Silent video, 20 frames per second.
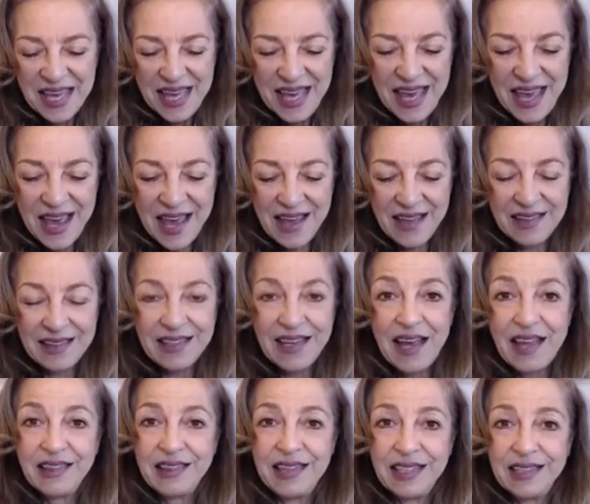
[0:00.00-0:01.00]
and
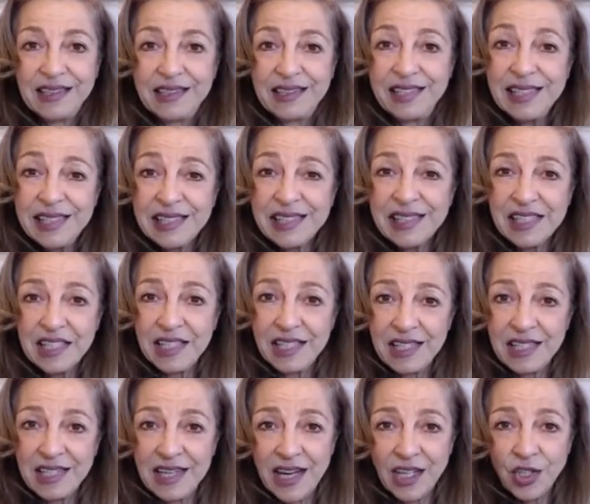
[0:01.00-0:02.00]
the
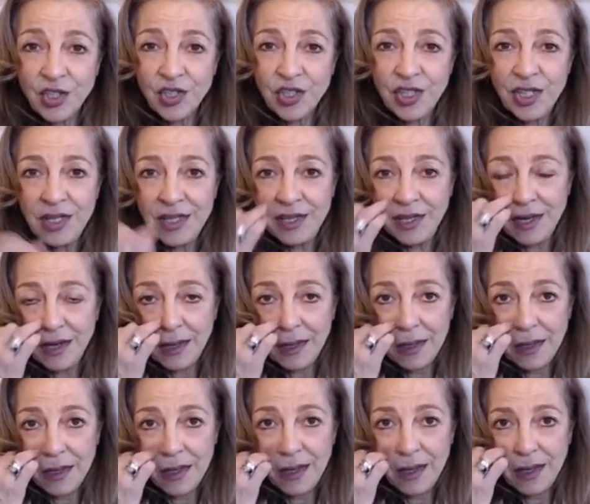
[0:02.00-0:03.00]
disconnection
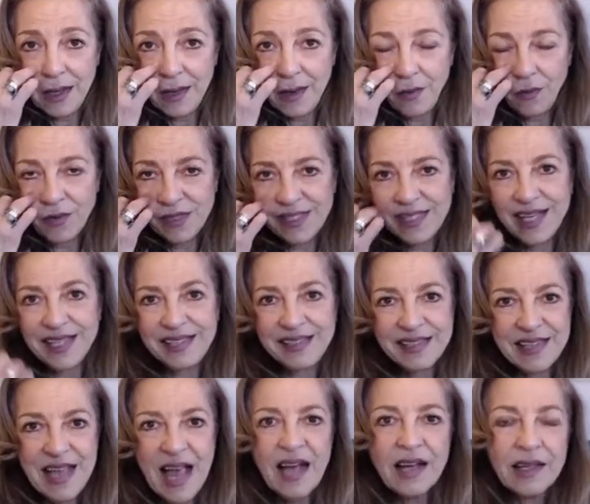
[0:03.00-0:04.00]
was
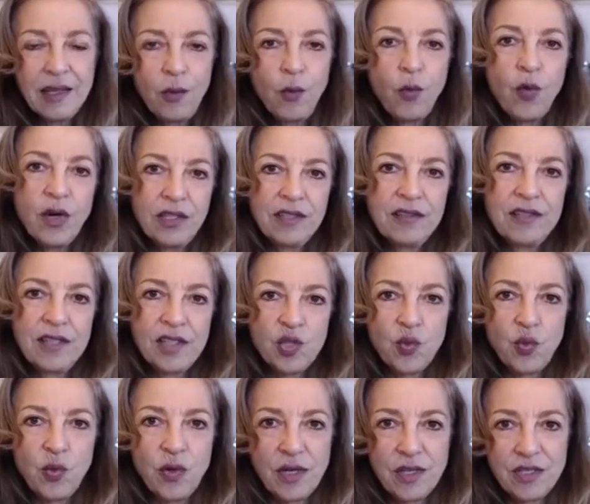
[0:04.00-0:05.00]
exactly what
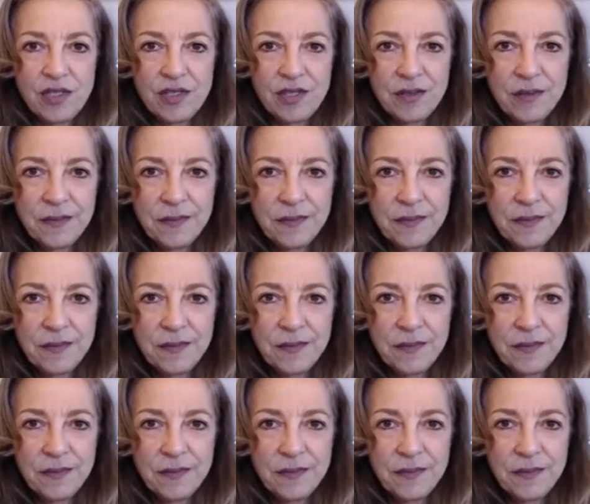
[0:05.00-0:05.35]
this was.